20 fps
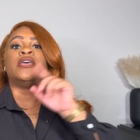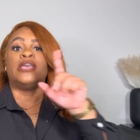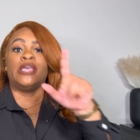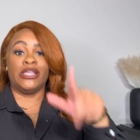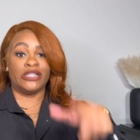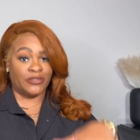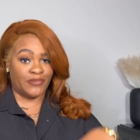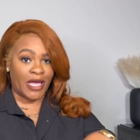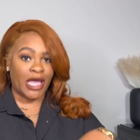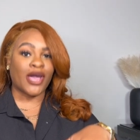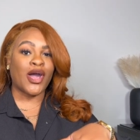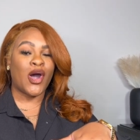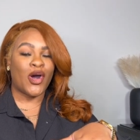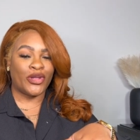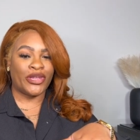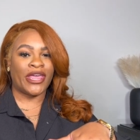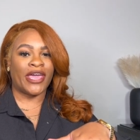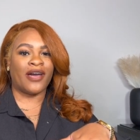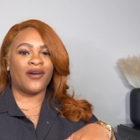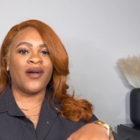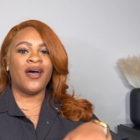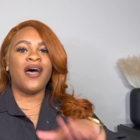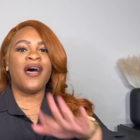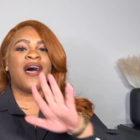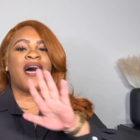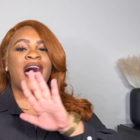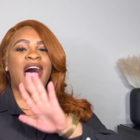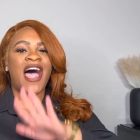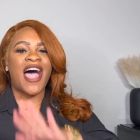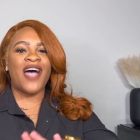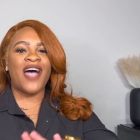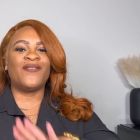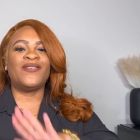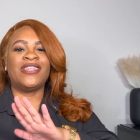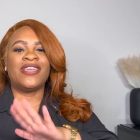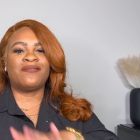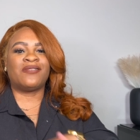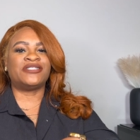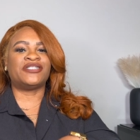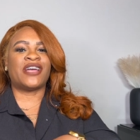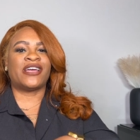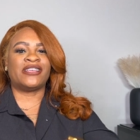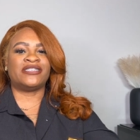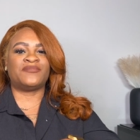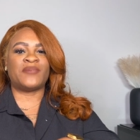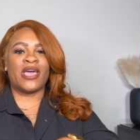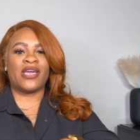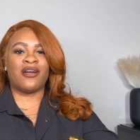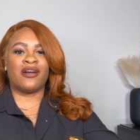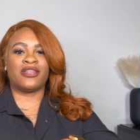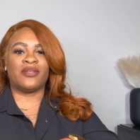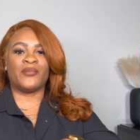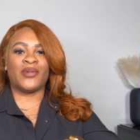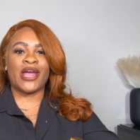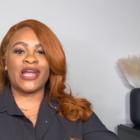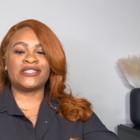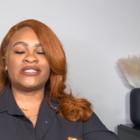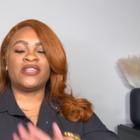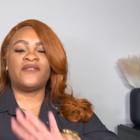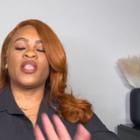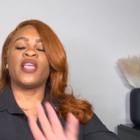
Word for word: Is back on now. I would love to try this bag on in person.